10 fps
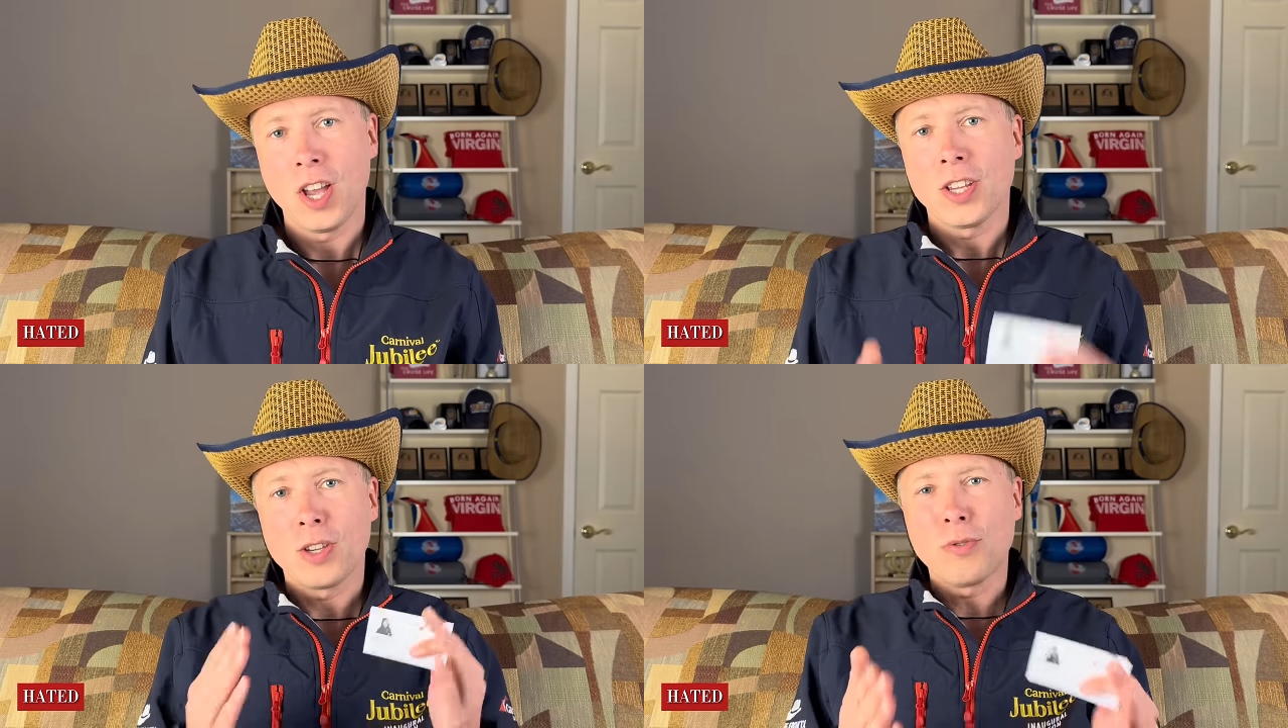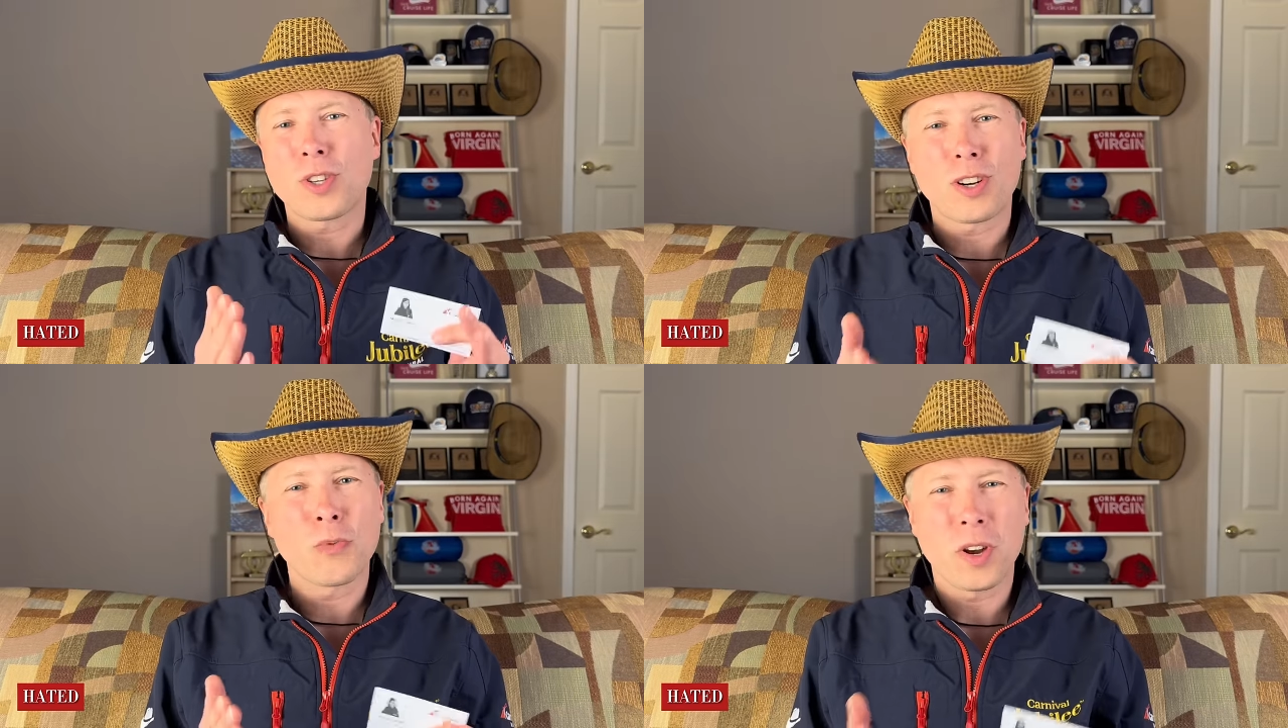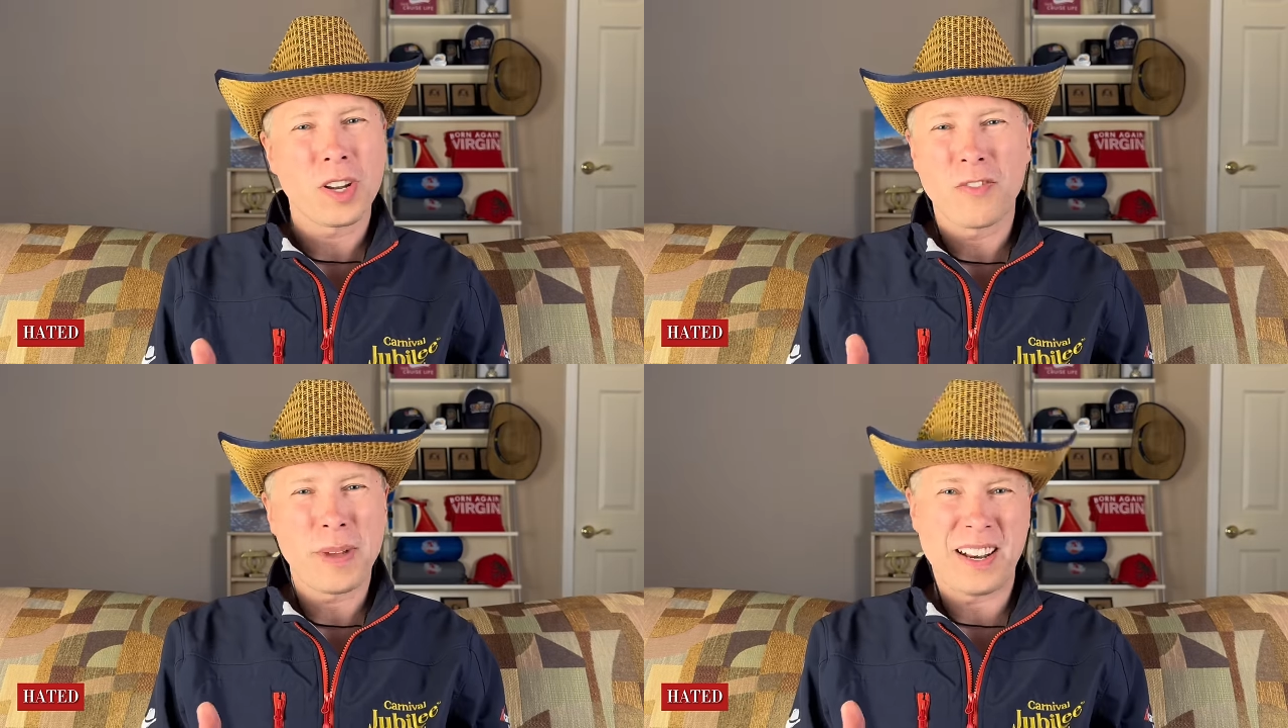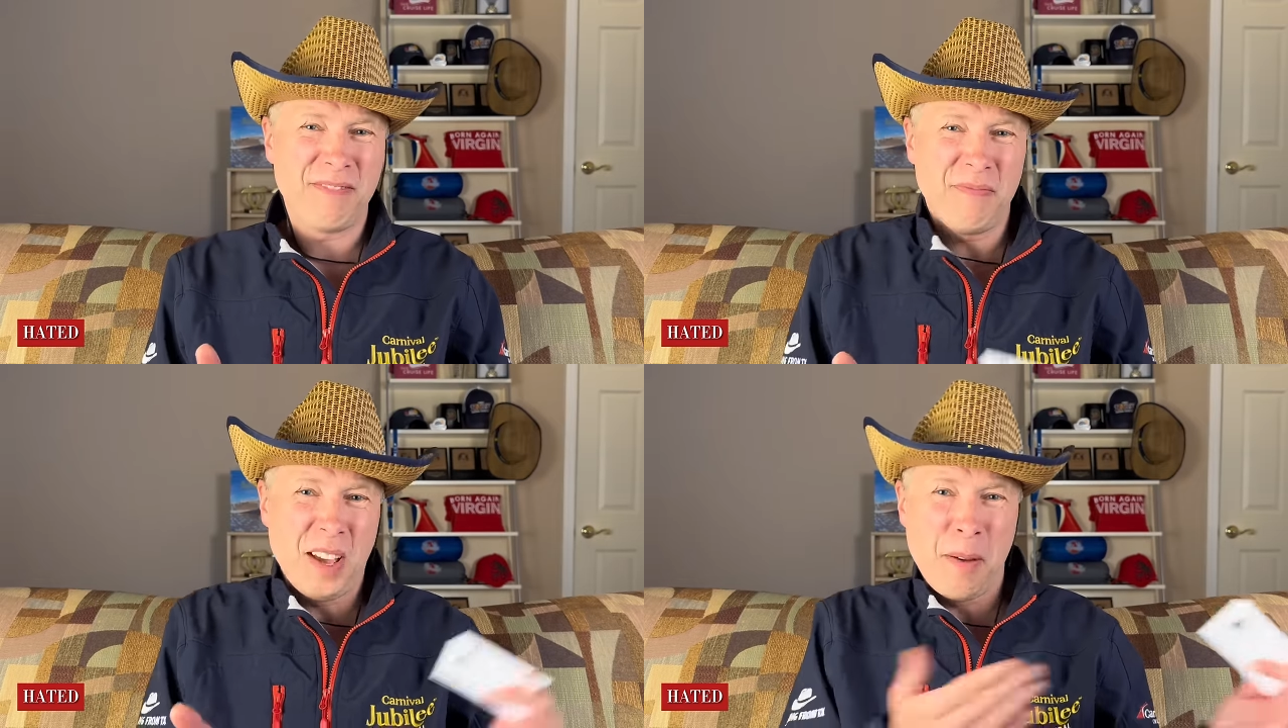You turned what could have
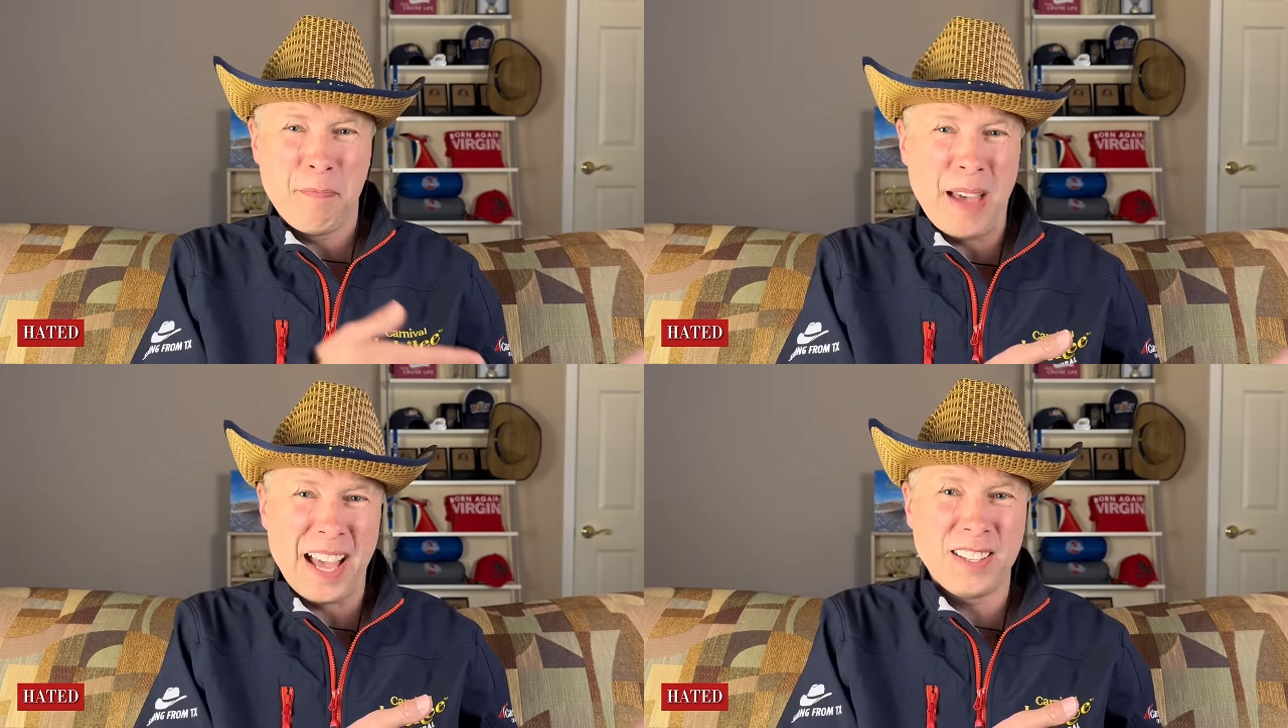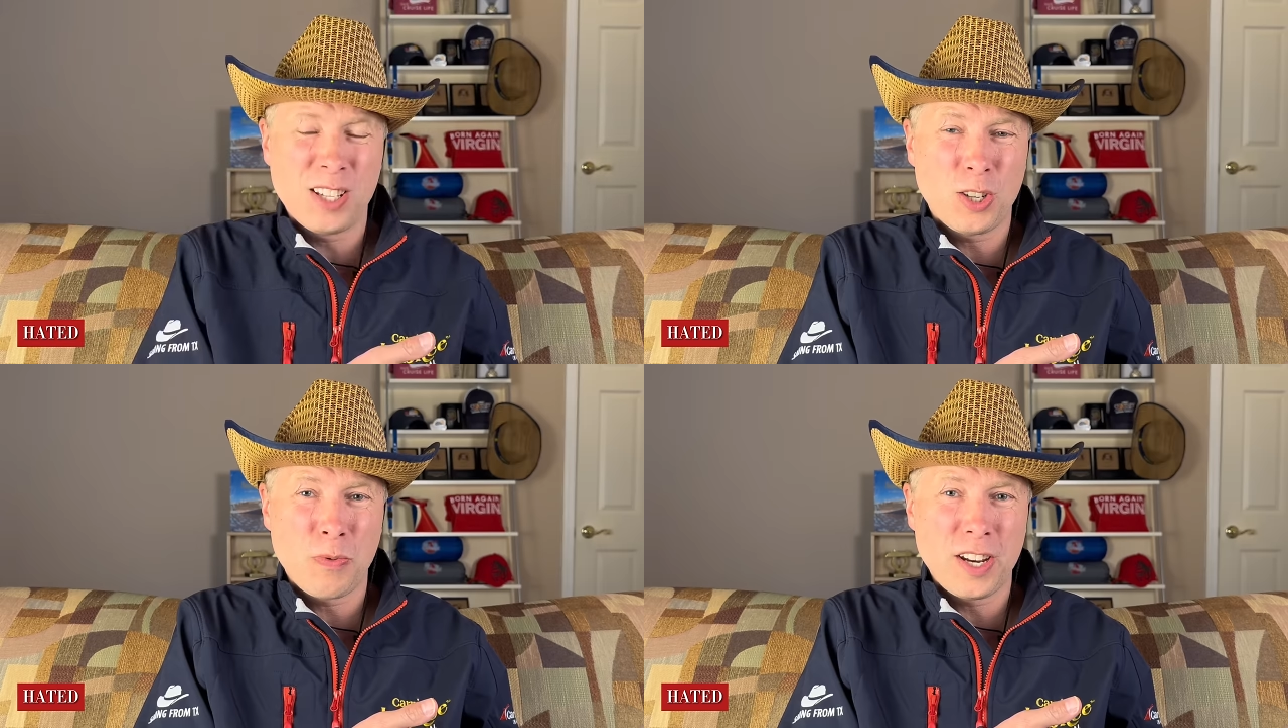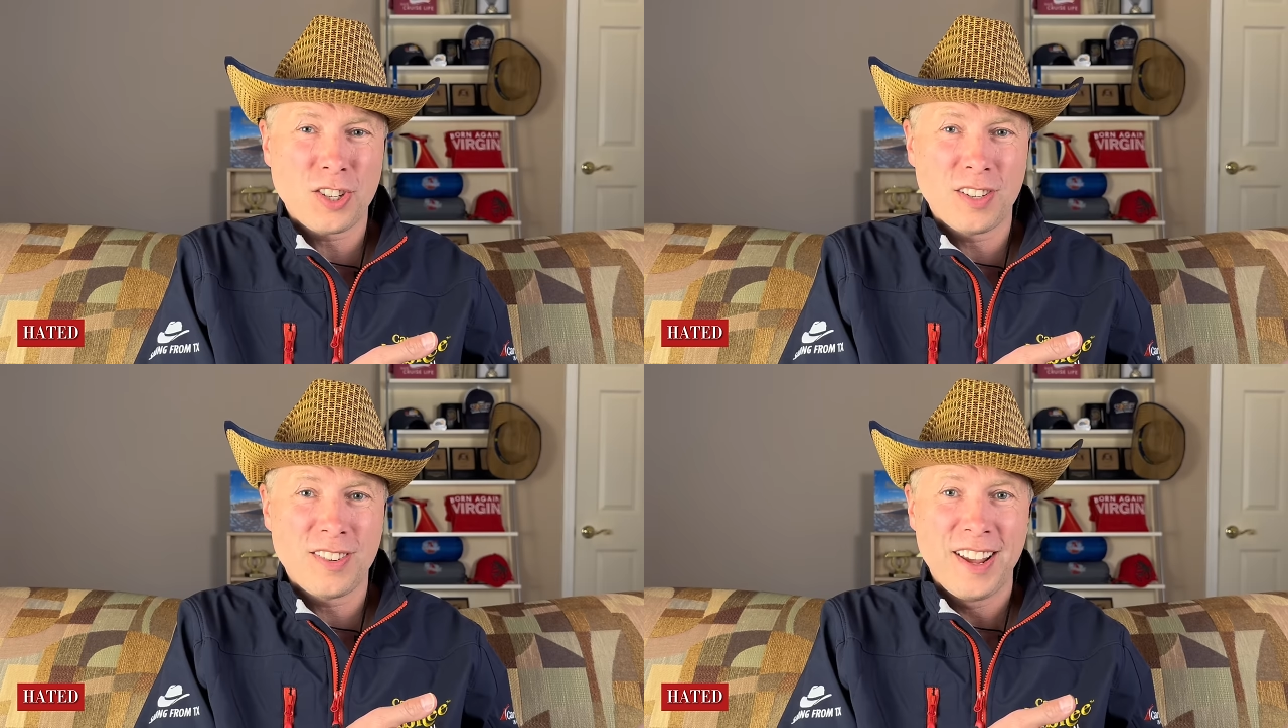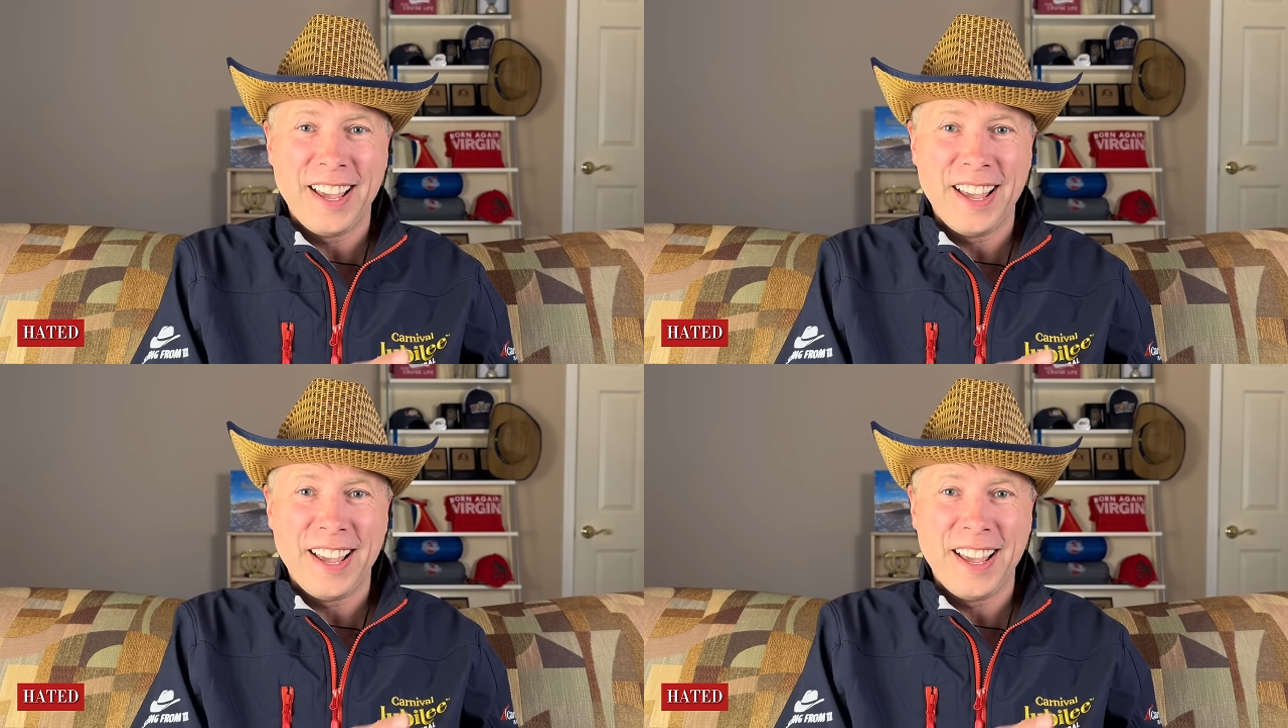been a bad situation